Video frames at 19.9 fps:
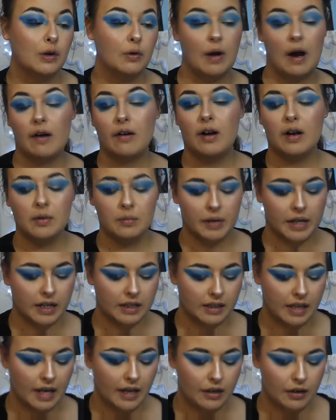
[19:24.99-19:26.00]
Groudon
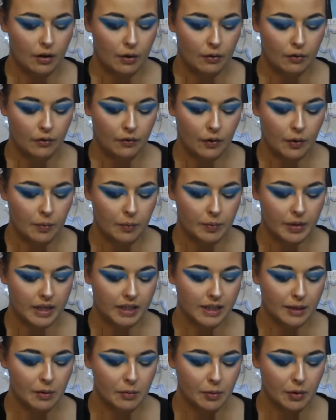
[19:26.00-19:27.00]
because
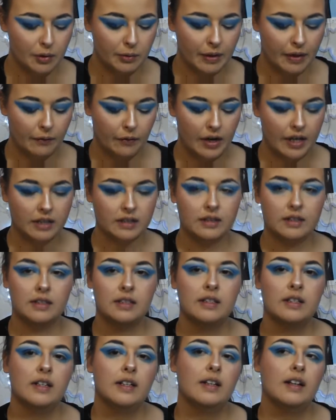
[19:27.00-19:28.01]
they were both my
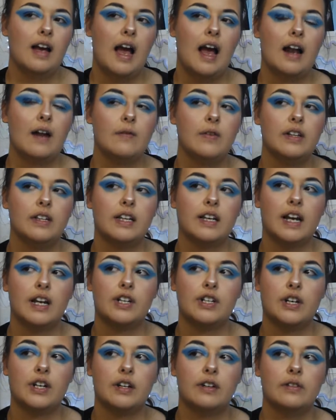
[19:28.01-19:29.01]
friends, and I feel like I
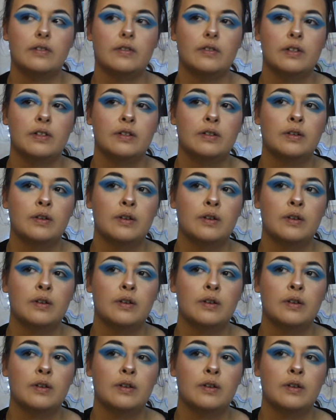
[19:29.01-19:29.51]
should have